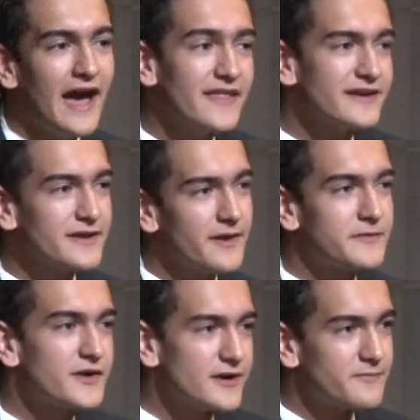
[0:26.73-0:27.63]
I think a
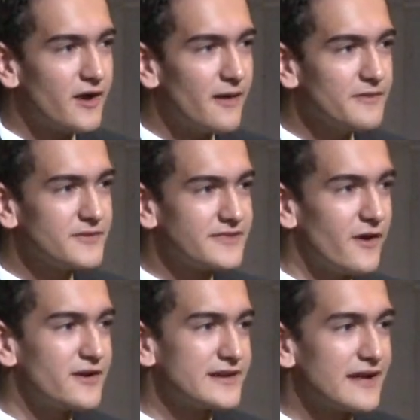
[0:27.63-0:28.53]
current problem with the
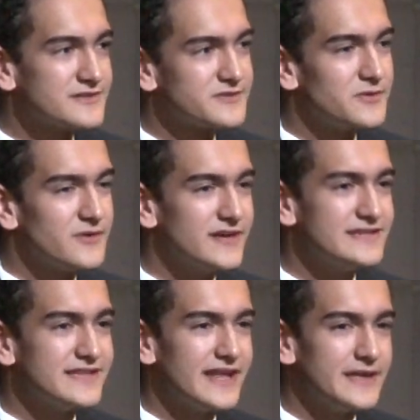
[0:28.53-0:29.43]
Honor Council
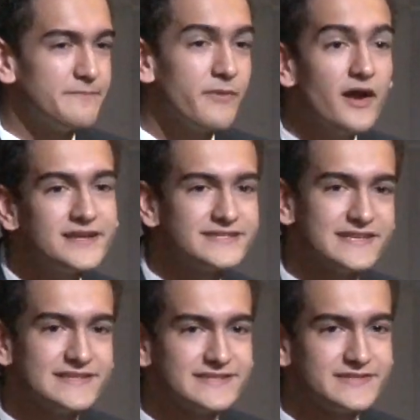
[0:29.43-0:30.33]
is that it
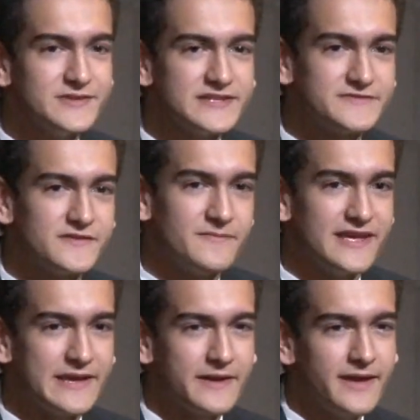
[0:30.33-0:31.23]
punishes students for
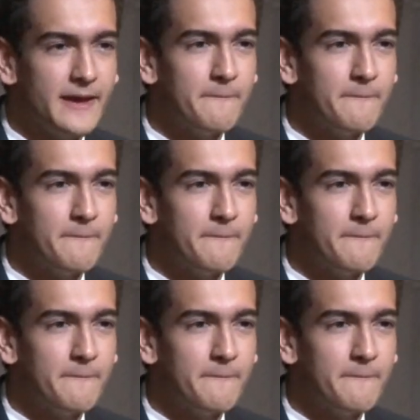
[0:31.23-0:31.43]
being